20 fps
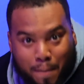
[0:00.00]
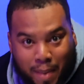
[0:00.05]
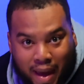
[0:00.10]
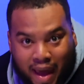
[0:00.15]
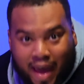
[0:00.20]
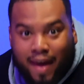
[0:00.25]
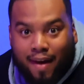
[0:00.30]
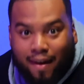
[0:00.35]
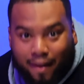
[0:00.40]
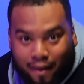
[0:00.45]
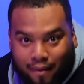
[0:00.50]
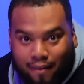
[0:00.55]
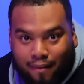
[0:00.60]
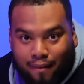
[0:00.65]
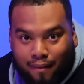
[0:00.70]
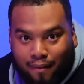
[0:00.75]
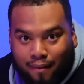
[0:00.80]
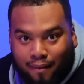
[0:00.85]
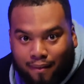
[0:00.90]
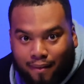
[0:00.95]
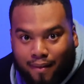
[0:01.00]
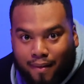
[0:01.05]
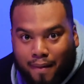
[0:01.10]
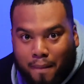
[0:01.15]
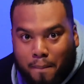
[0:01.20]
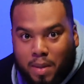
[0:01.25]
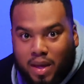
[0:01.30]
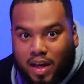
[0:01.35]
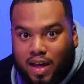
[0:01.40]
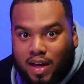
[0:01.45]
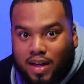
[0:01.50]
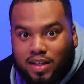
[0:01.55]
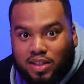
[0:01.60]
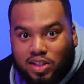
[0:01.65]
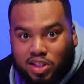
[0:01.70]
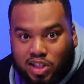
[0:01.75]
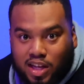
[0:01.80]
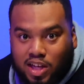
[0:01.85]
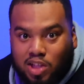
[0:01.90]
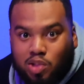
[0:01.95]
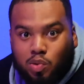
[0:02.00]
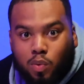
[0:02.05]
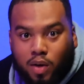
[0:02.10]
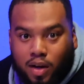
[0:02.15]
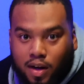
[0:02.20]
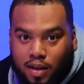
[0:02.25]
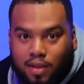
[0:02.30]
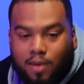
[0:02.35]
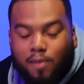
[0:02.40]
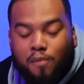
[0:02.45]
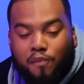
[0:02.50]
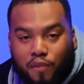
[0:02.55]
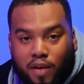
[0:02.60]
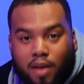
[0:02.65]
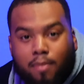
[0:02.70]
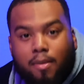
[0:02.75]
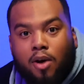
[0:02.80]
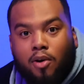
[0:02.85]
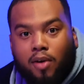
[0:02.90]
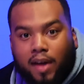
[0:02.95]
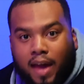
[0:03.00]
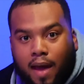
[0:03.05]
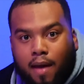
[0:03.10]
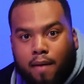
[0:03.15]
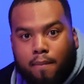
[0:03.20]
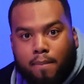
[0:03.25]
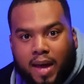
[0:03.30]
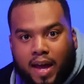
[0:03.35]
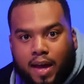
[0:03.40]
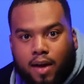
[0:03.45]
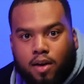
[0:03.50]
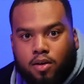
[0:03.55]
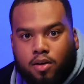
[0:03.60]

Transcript: banging because she's one of them female gang bangers.